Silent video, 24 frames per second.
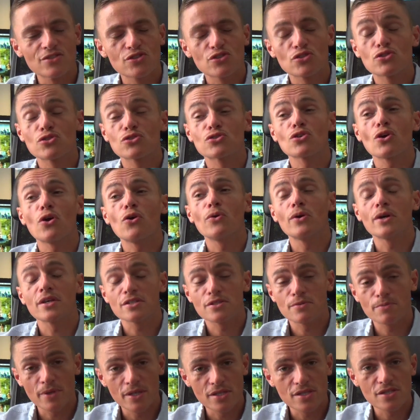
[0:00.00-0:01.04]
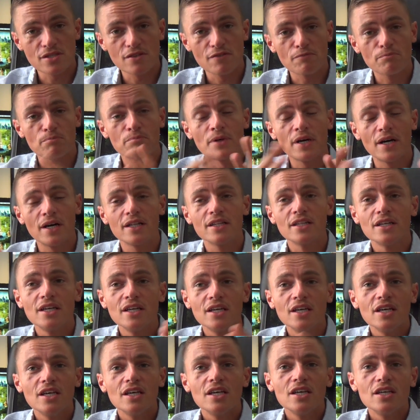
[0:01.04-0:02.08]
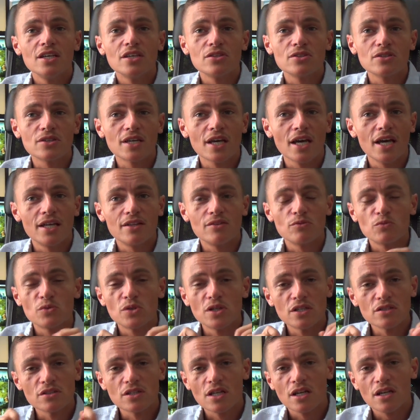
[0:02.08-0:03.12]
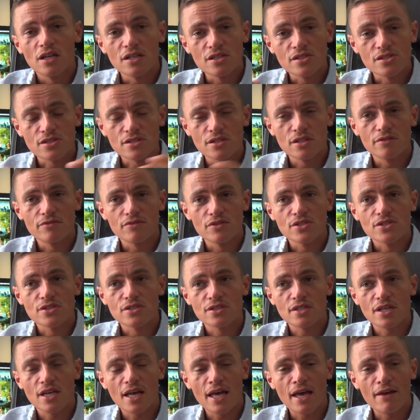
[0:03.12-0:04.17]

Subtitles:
So expensive, but you get world-class service.